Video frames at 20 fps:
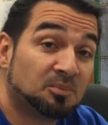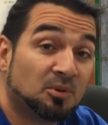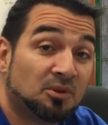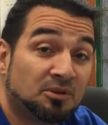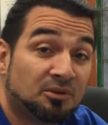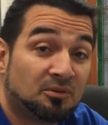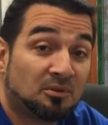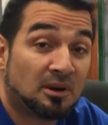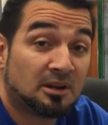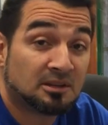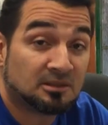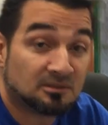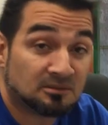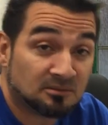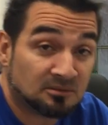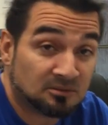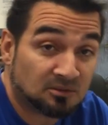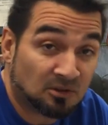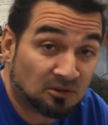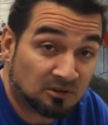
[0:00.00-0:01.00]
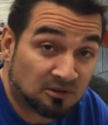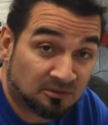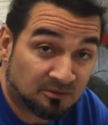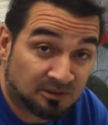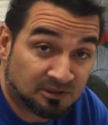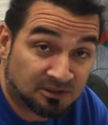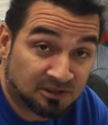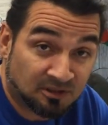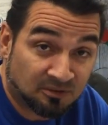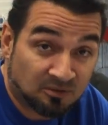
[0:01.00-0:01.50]
put the right salt
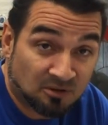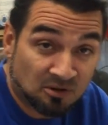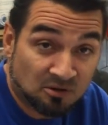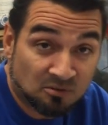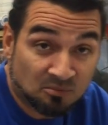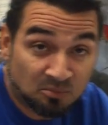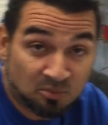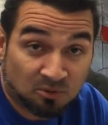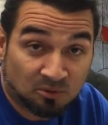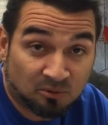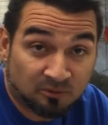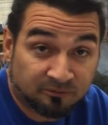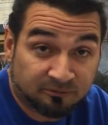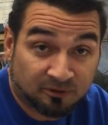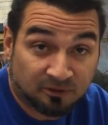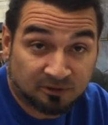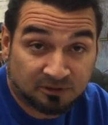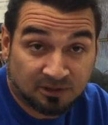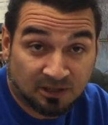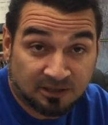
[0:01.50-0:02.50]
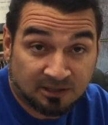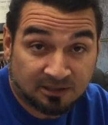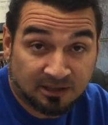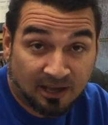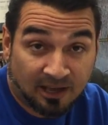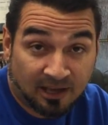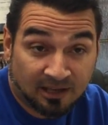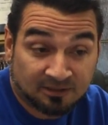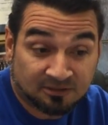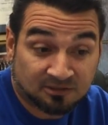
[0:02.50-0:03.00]
chlorine generator on a pool, first I need
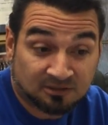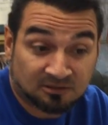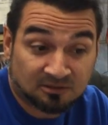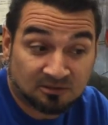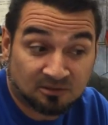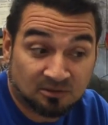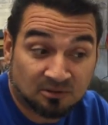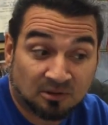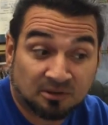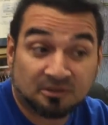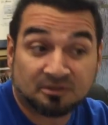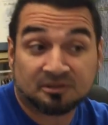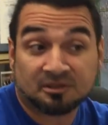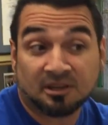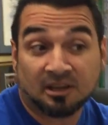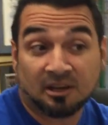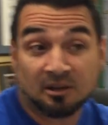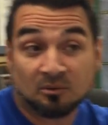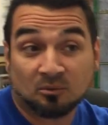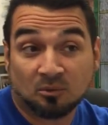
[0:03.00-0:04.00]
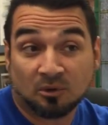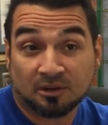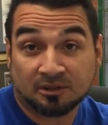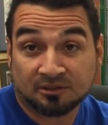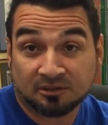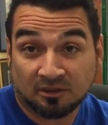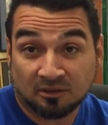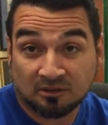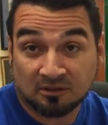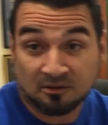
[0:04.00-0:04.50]
to ask, do you understand what a
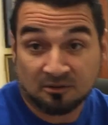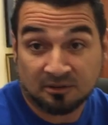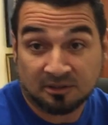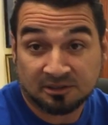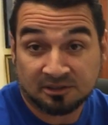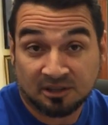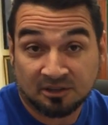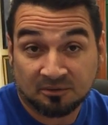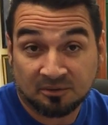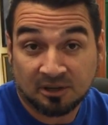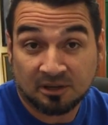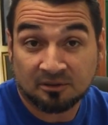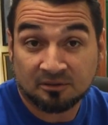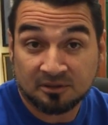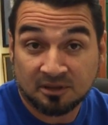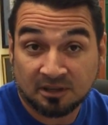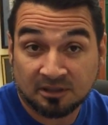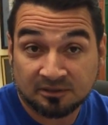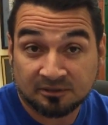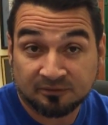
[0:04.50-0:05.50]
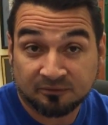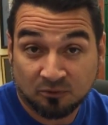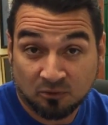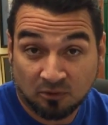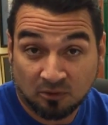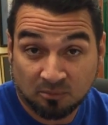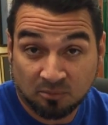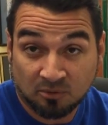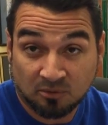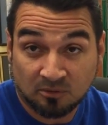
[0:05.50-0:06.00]
salt chlorine generator does
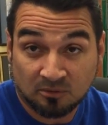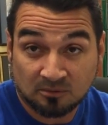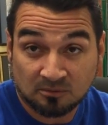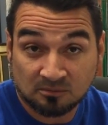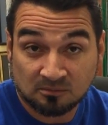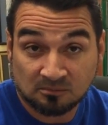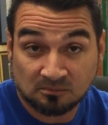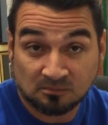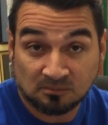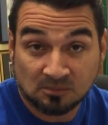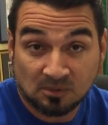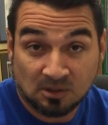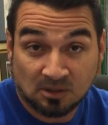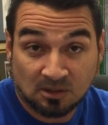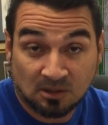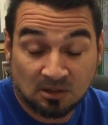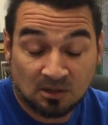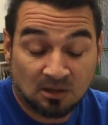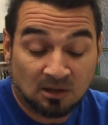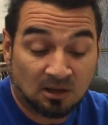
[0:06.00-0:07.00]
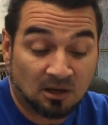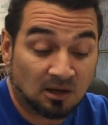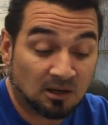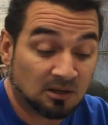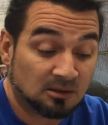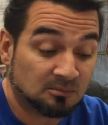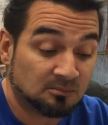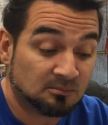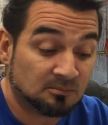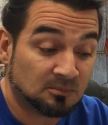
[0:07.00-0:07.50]
for a pool?
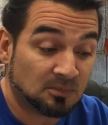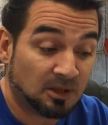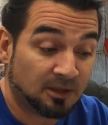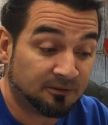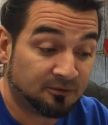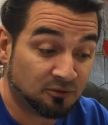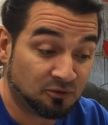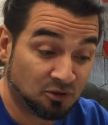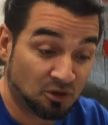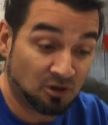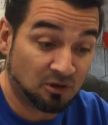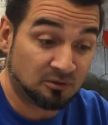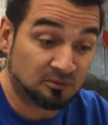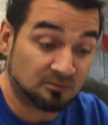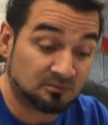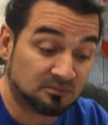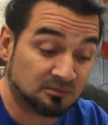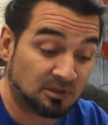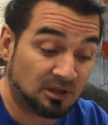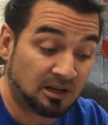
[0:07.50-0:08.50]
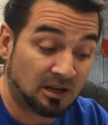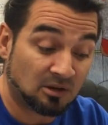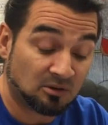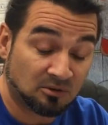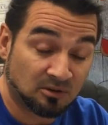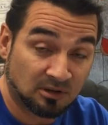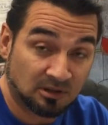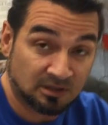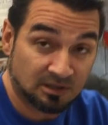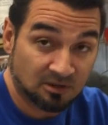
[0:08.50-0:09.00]
If you don't, then I'll
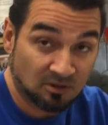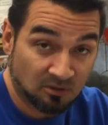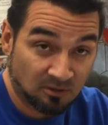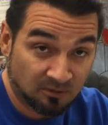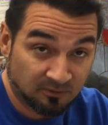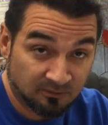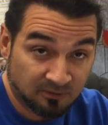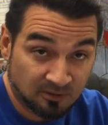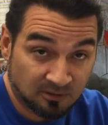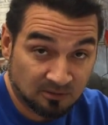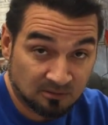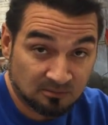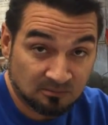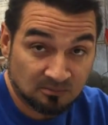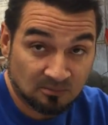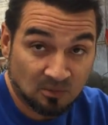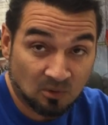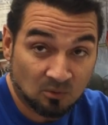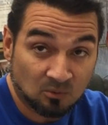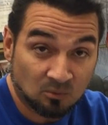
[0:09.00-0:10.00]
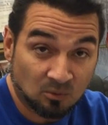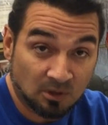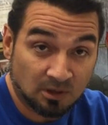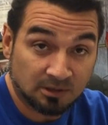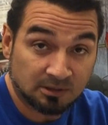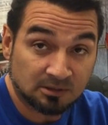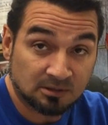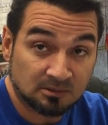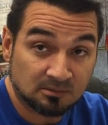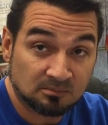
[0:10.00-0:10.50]
quickly go over
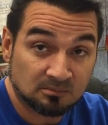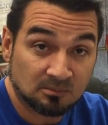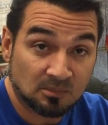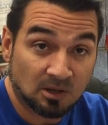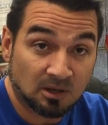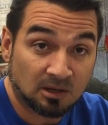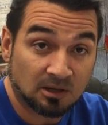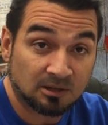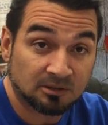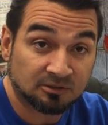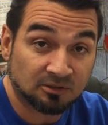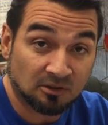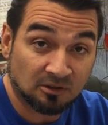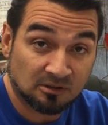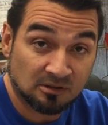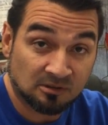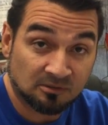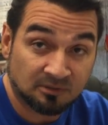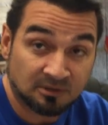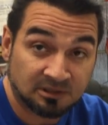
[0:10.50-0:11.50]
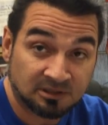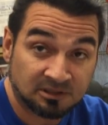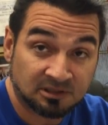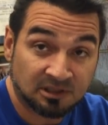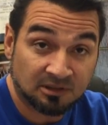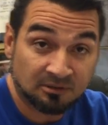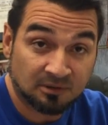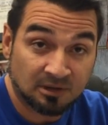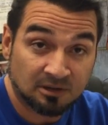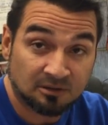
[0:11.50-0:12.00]
what salt chlorine
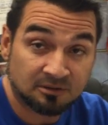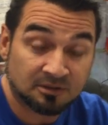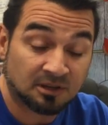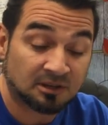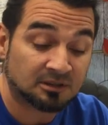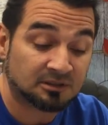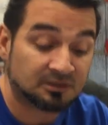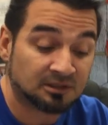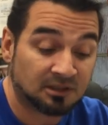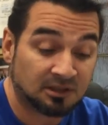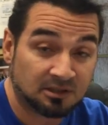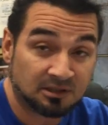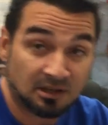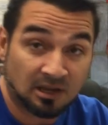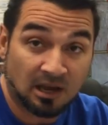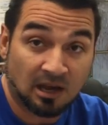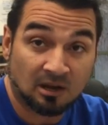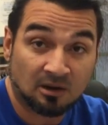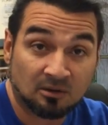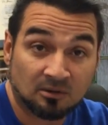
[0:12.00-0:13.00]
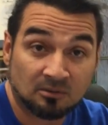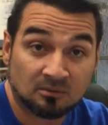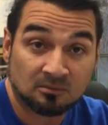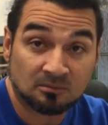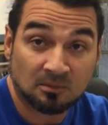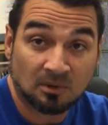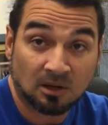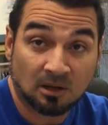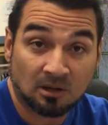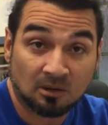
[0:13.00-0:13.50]
generator does and how
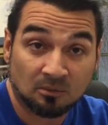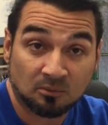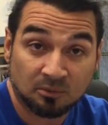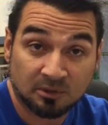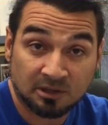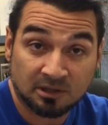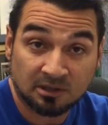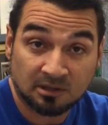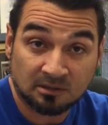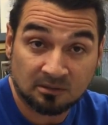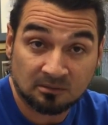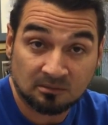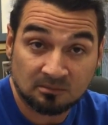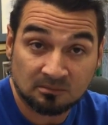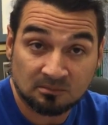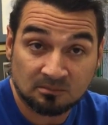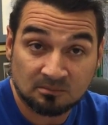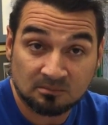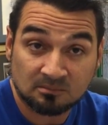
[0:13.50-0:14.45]
we can